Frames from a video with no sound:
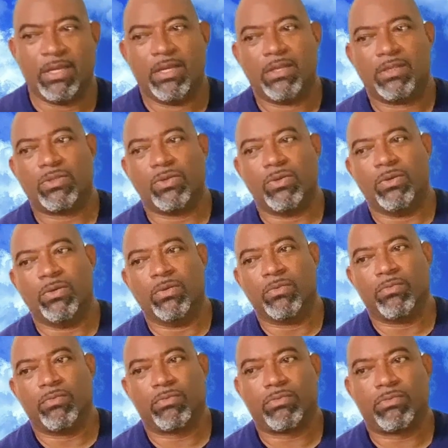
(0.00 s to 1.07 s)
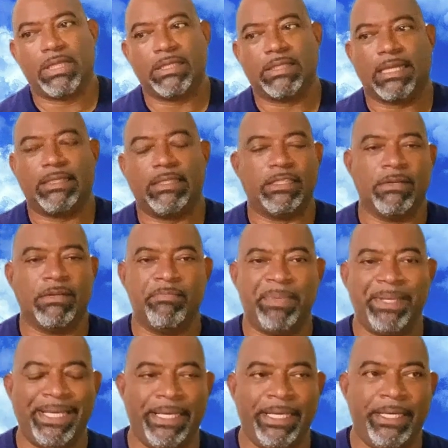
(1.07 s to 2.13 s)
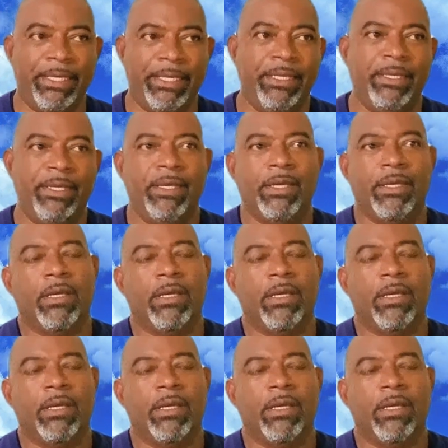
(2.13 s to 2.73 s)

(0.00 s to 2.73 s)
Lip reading: So things like teaching PE,